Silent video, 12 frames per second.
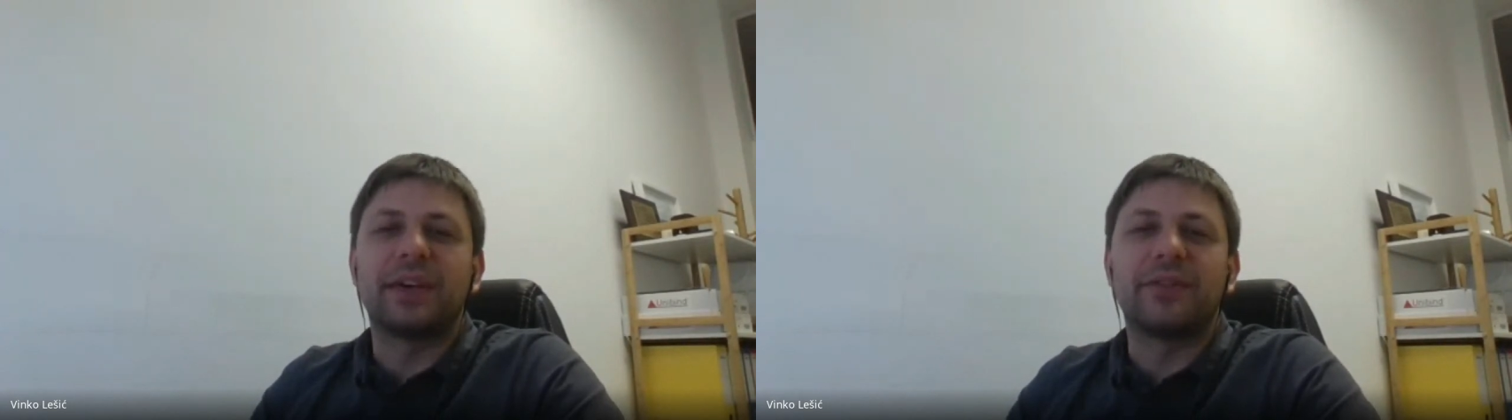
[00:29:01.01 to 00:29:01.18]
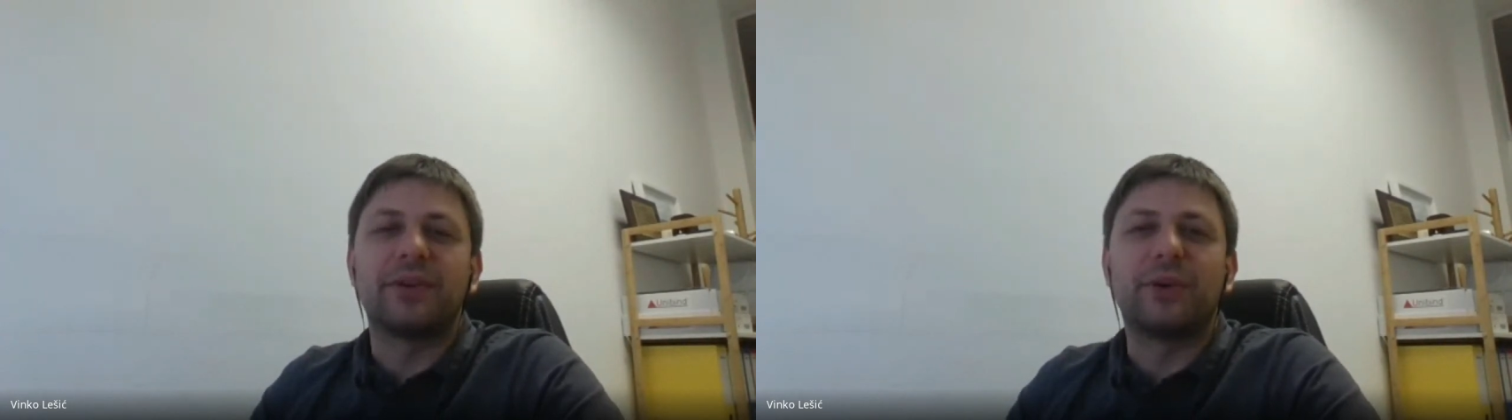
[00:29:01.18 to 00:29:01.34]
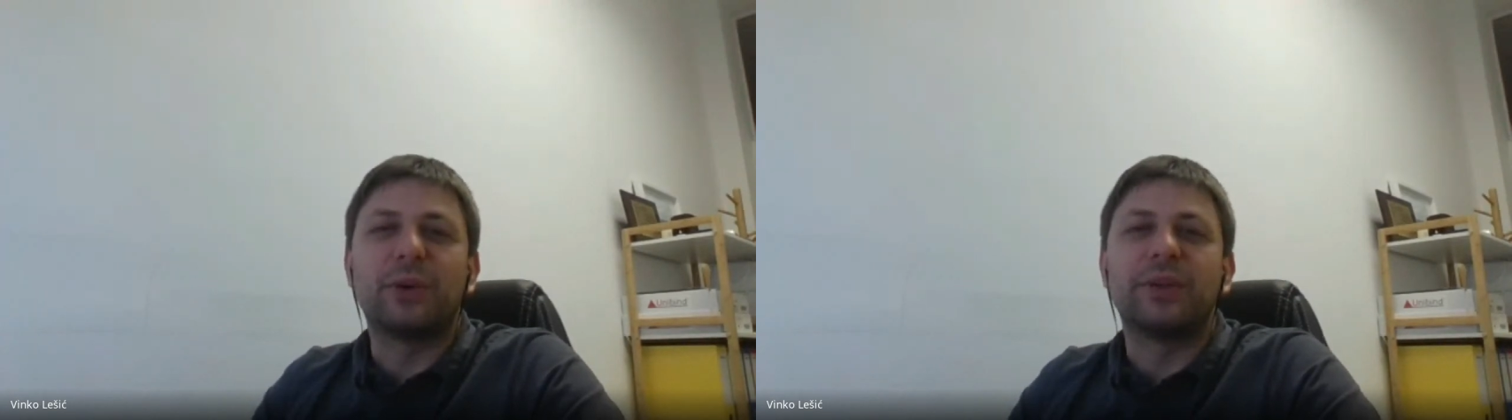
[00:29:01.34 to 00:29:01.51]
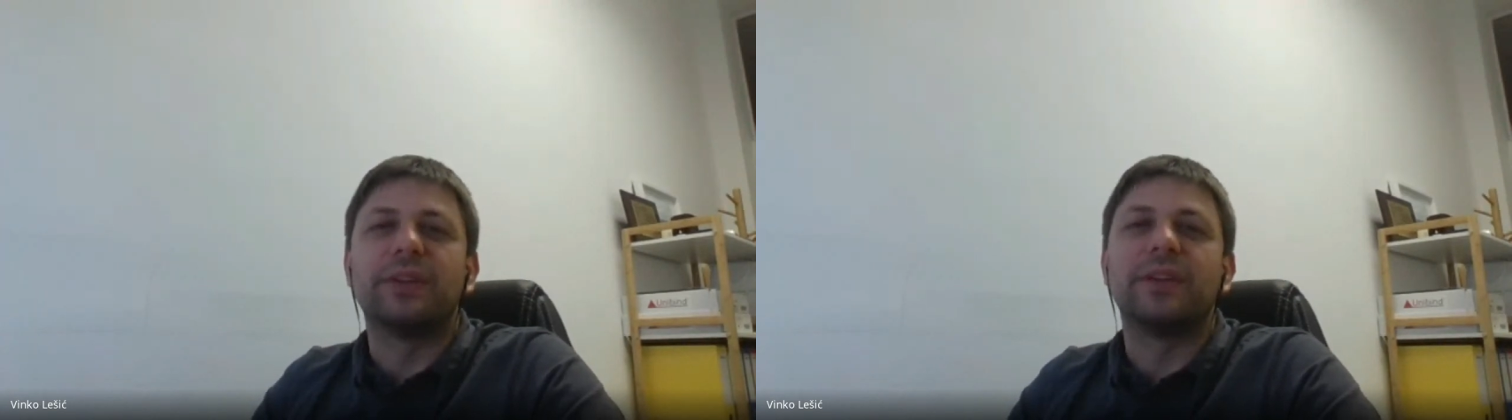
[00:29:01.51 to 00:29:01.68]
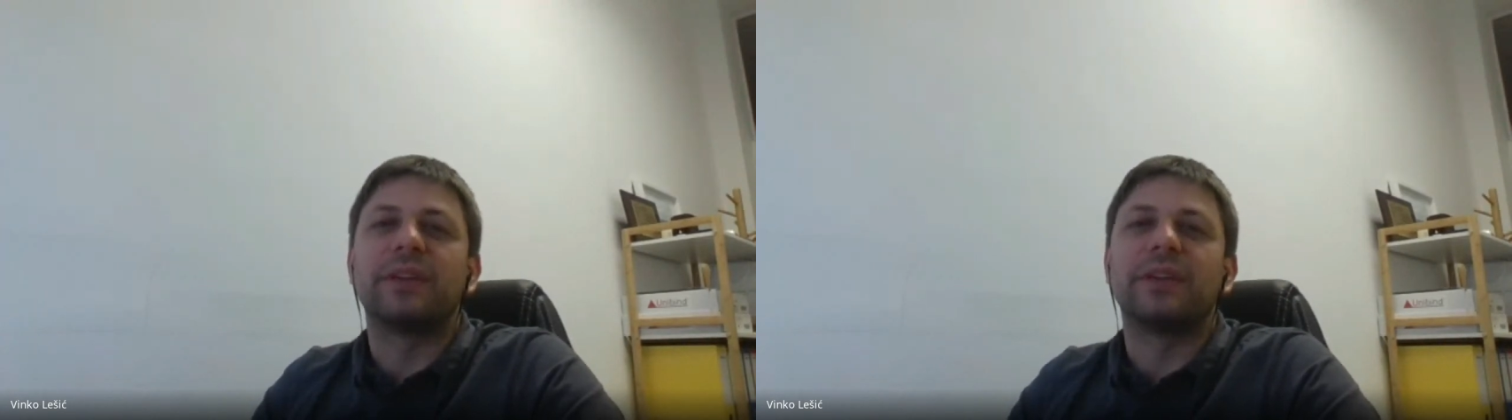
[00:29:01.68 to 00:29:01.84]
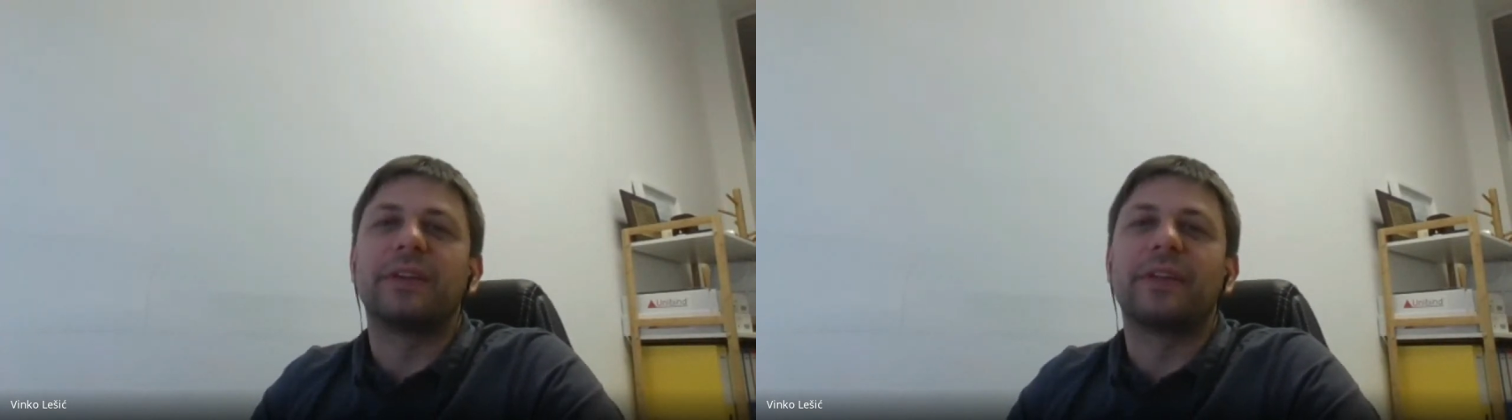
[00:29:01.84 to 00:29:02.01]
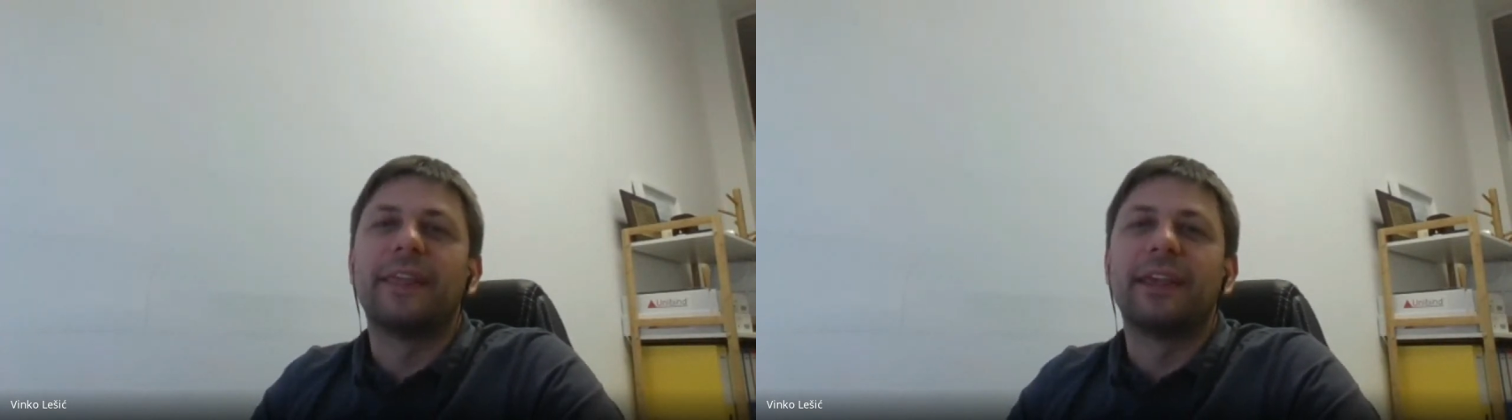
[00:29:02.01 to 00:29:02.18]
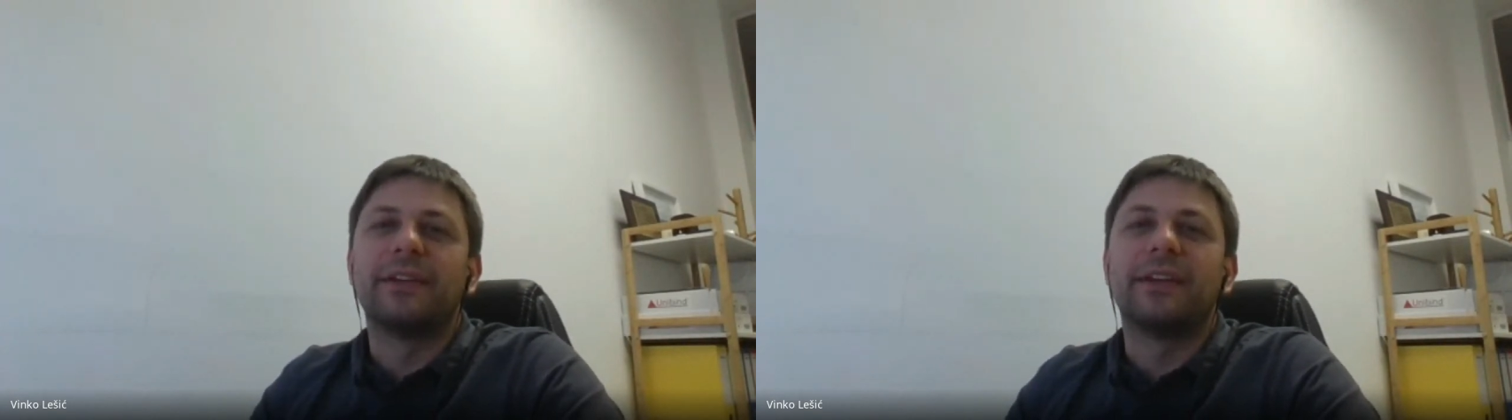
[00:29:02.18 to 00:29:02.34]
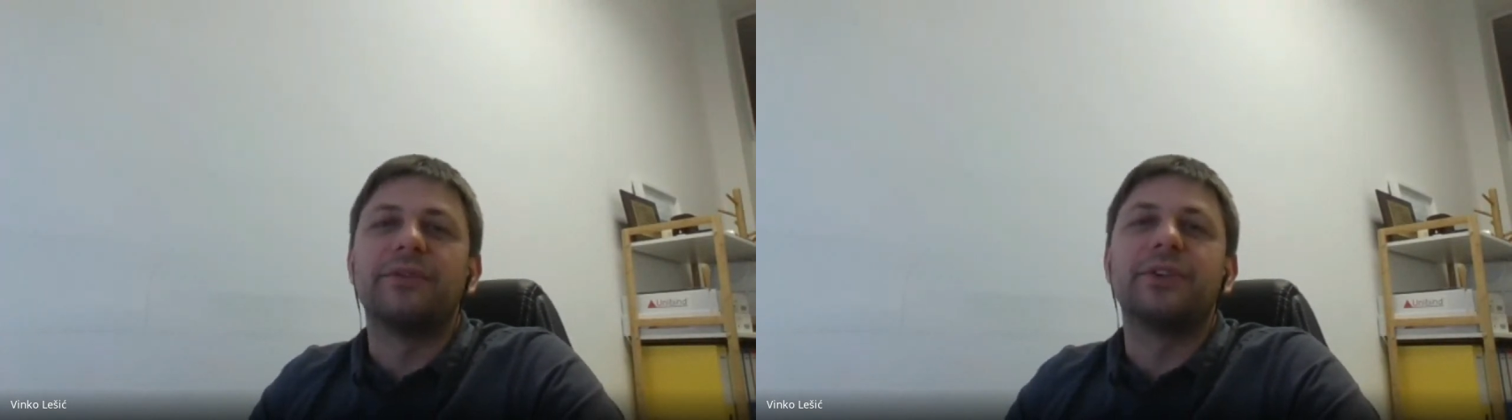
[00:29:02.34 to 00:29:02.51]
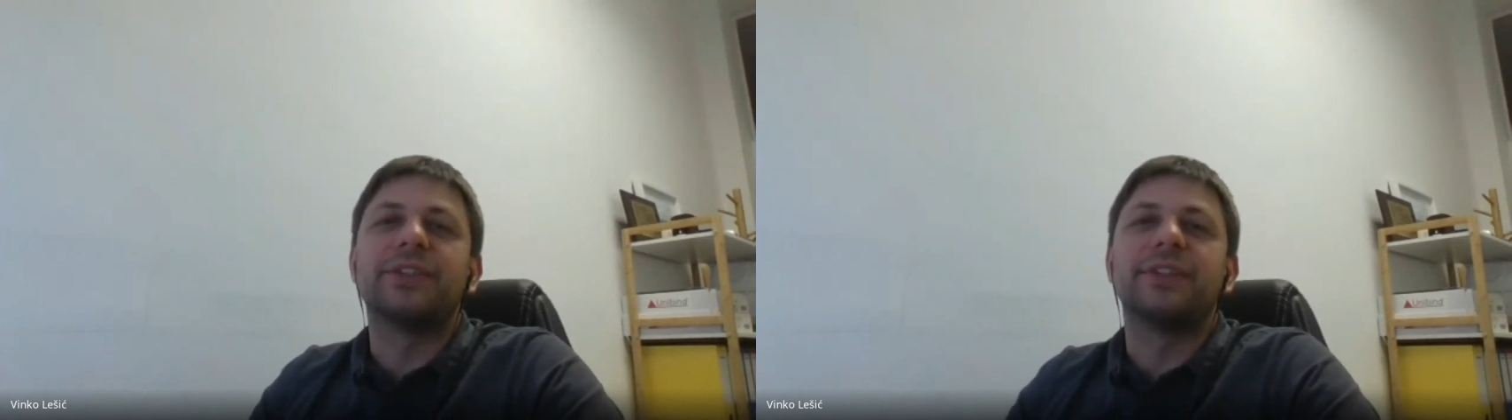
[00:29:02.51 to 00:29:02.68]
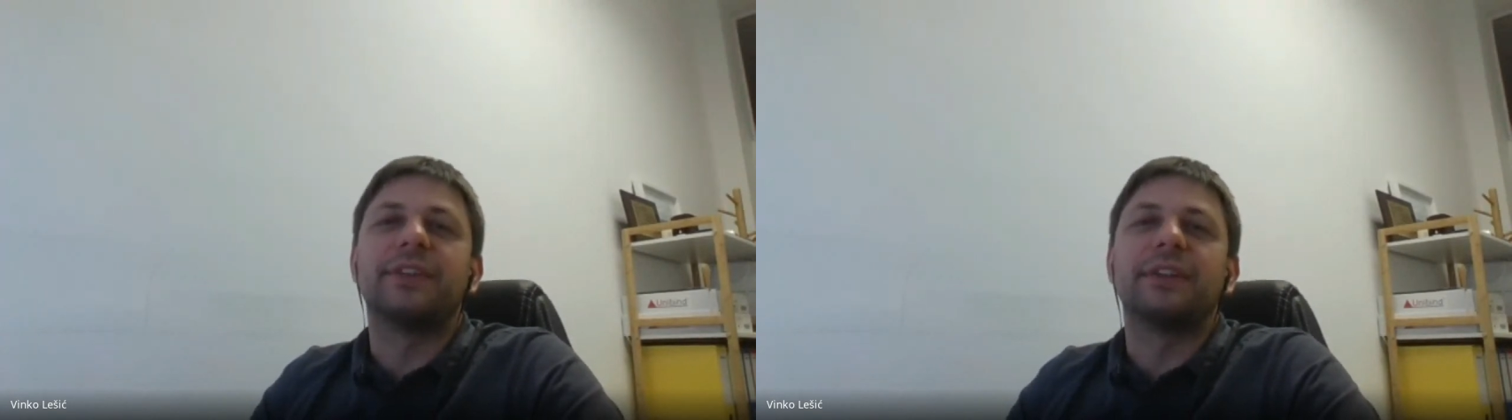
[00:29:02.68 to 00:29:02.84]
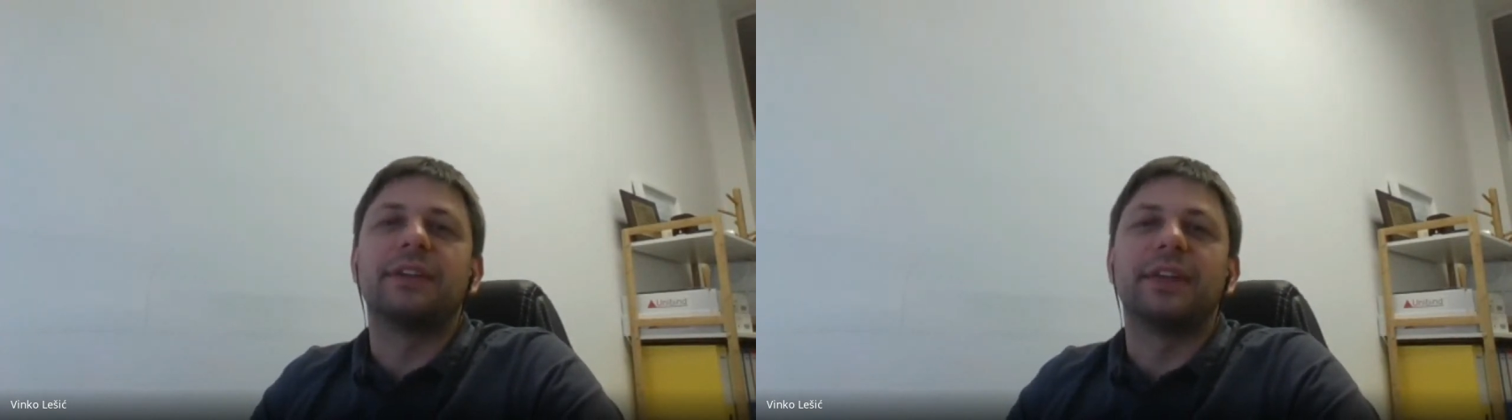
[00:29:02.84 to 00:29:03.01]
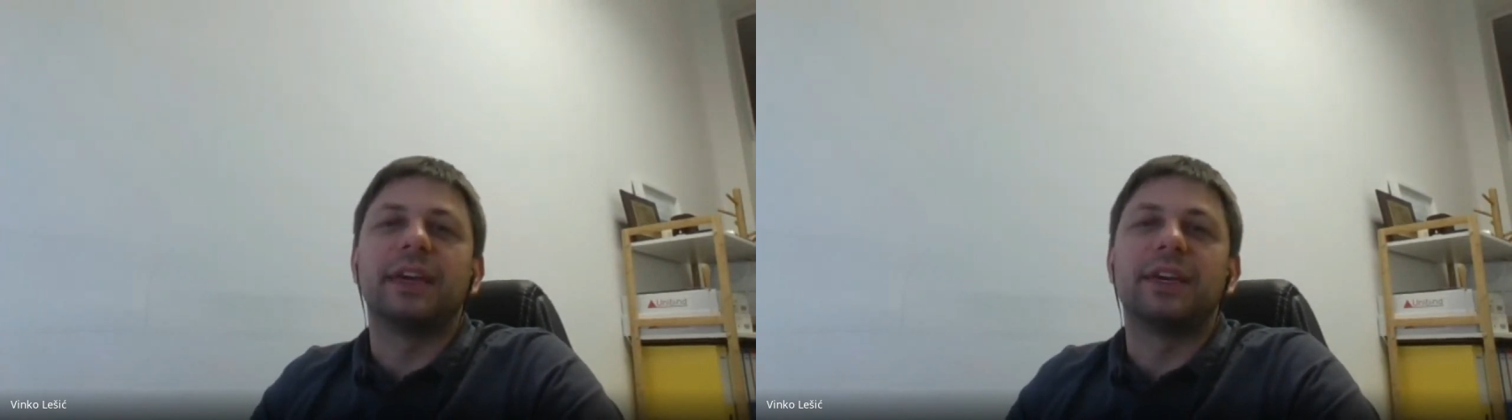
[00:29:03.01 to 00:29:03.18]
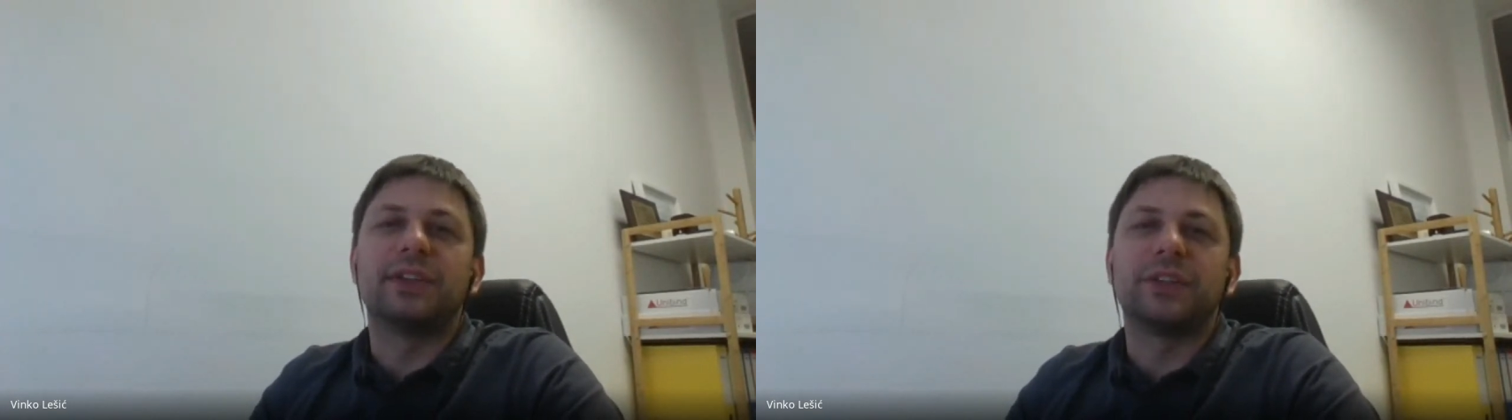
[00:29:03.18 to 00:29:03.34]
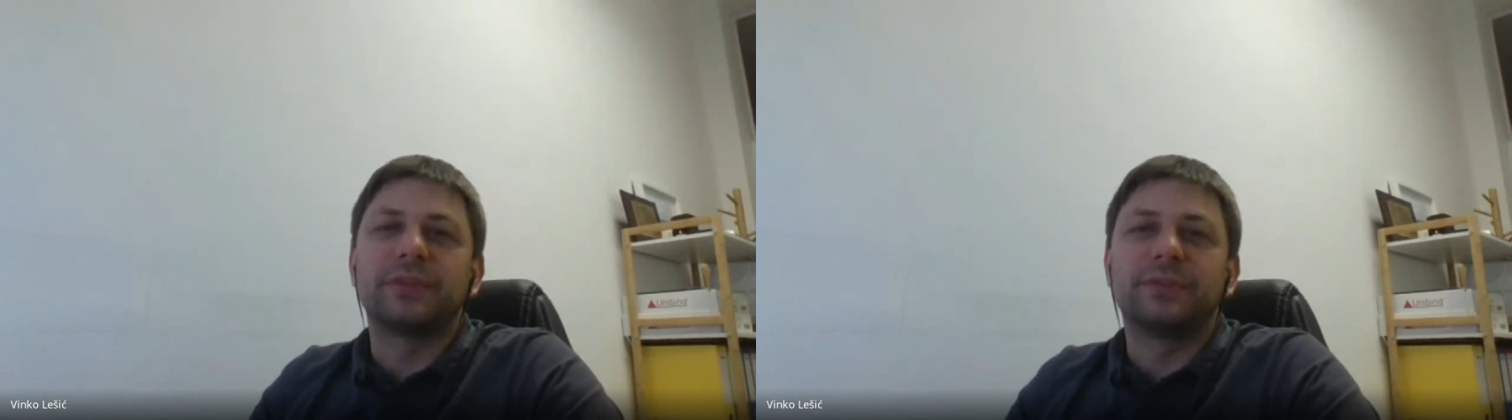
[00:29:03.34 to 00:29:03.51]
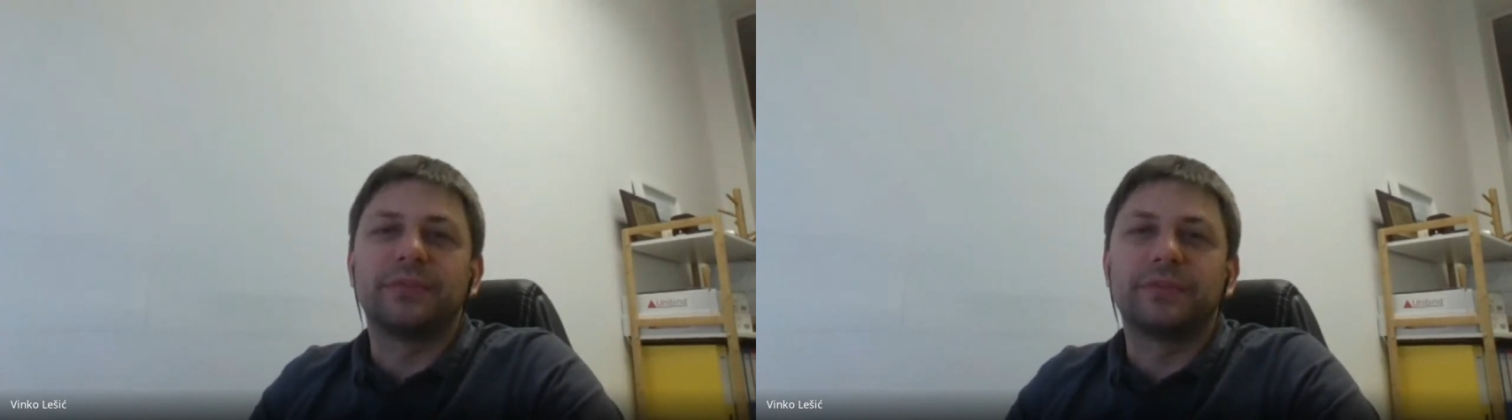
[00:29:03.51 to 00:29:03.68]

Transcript: have all the diversity in age